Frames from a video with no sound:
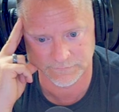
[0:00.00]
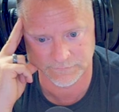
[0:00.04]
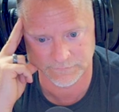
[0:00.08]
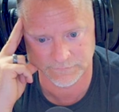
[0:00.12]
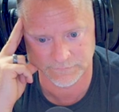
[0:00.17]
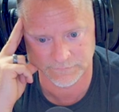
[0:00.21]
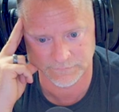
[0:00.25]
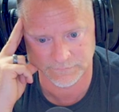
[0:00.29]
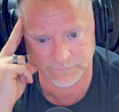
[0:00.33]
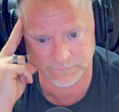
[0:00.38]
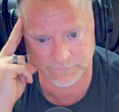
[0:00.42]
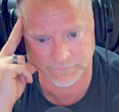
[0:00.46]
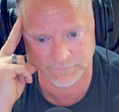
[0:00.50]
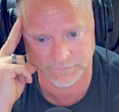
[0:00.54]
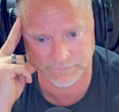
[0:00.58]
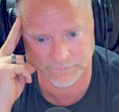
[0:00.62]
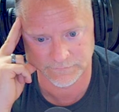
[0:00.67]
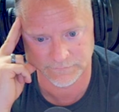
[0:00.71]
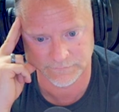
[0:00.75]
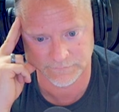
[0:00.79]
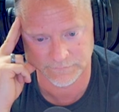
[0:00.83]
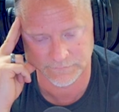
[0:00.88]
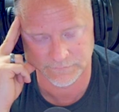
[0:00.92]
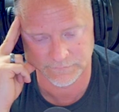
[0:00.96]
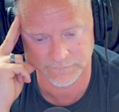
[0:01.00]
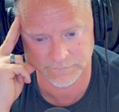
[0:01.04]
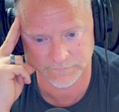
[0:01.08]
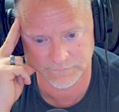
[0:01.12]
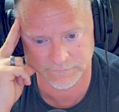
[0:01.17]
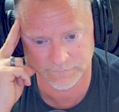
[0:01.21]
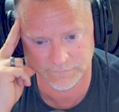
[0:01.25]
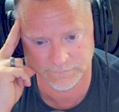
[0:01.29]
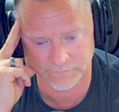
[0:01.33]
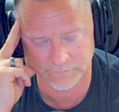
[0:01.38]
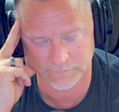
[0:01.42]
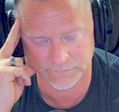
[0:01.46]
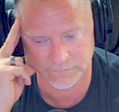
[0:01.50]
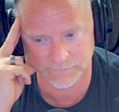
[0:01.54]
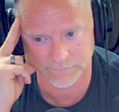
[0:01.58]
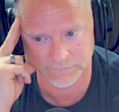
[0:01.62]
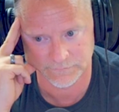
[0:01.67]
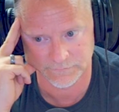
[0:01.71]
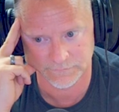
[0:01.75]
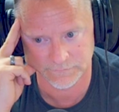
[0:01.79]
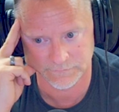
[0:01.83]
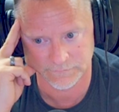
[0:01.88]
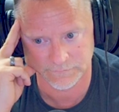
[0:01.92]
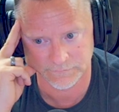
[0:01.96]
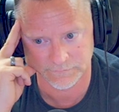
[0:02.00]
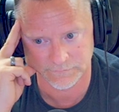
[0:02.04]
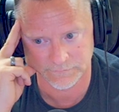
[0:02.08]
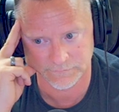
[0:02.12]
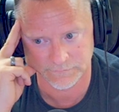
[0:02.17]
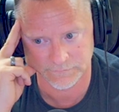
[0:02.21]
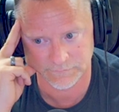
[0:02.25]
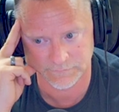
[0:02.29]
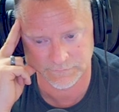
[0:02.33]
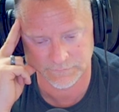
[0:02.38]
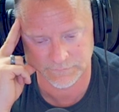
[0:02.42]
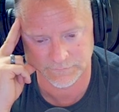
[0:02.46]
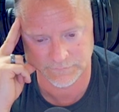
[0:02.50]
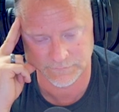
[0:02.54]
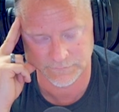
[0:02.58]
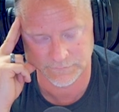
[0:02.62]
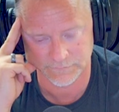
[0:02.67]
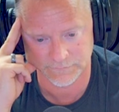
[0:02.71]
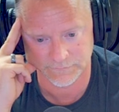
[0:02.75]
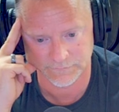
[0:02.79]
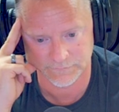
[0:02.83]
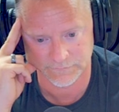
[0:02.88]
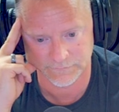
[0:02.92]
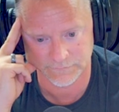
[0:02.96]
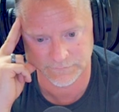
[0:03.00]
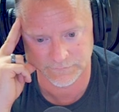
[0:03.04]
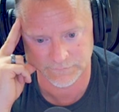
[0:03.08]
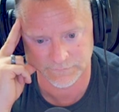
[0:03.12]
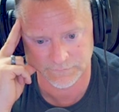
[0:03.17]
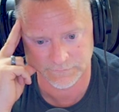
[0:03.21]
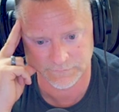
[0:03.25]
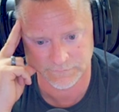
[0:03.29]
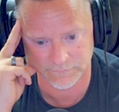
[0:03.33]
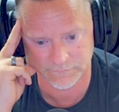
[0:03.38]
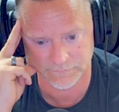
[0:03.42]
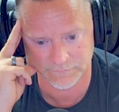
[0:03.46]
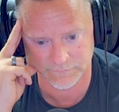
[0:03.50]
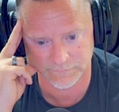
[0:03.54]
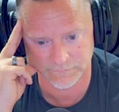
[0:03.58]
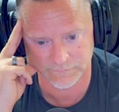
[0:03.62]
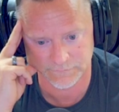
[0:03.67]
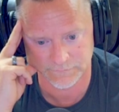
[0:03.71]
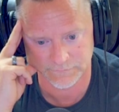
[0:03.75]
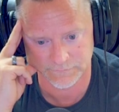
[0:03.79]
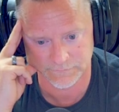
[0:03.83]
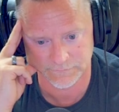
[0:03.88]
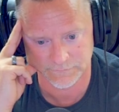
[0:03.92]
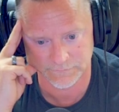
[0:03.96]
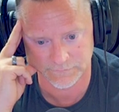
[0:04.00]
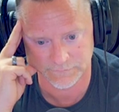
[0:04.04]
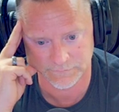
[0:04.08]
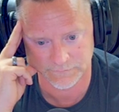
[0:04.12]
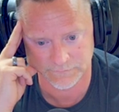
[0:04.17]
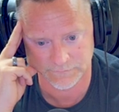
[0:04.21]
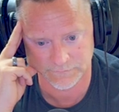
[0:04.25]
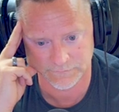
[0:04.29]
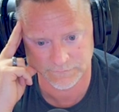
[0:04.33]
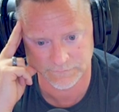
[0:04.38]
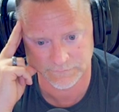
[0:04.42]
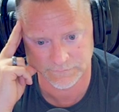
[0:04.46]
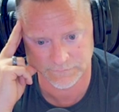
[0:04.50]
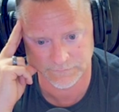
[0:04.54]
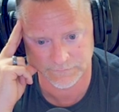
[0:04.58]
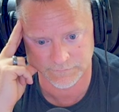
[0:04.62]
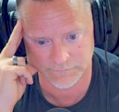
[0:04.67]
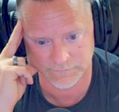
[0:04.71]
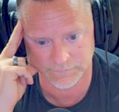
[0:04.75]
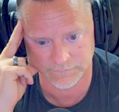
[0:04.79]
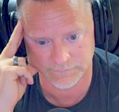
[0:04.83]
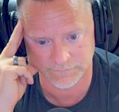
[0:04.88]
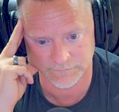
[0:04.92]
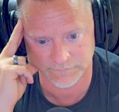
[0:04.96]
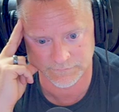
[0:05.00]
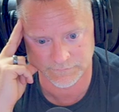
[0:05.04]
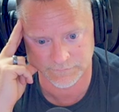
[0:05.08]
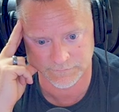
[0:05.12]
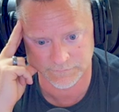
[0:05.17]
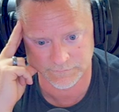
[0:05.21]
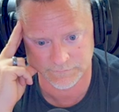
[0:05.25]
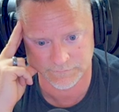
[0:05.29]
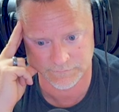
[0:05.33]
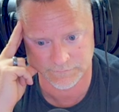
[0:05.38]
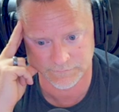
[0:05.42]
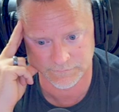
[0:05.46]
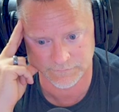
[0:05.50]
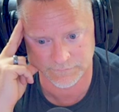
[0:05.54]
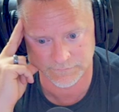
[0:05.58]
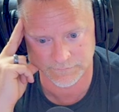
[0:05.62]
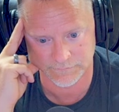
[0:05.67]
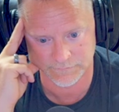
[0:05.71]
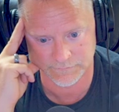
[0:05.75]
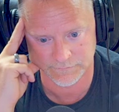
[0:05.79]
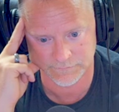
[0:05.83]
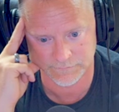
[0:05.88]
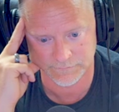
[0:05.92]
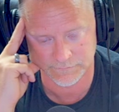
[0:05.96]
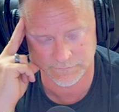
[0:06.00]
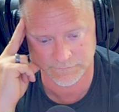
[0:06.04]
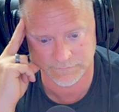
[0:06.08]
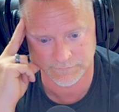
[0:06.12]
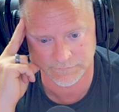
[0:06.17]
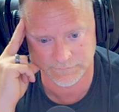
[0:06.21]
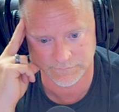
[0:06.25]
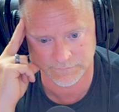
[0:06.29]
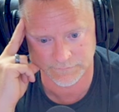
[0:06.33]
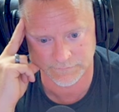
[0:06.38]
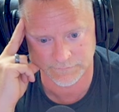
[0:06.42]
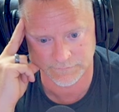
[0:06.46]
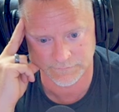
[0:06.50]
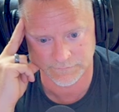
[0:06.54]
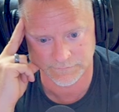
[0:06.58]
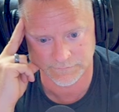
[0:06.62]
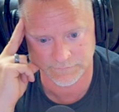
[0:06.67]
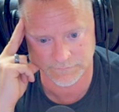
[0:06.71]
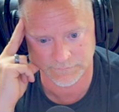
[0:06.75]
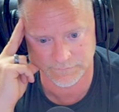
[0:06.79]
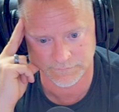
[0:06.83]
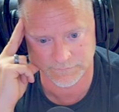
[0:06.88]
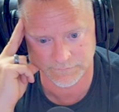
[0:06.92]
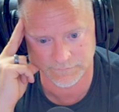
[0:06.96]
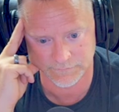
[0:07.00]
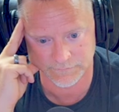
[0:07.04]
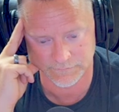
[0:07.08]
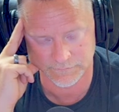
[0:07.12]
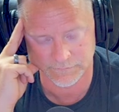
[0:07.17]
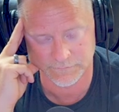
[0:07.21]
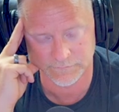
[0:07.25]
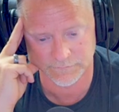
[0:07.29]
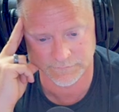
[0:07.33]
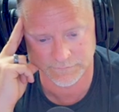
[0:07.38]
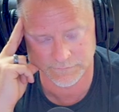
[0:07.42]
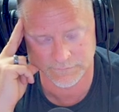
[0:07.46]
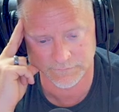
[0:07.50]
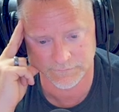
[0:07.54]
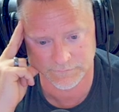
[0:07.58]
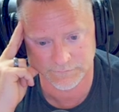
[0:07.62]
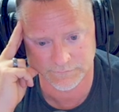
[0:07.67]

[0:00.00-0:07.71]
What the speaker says: No words are spoken by the person on screen.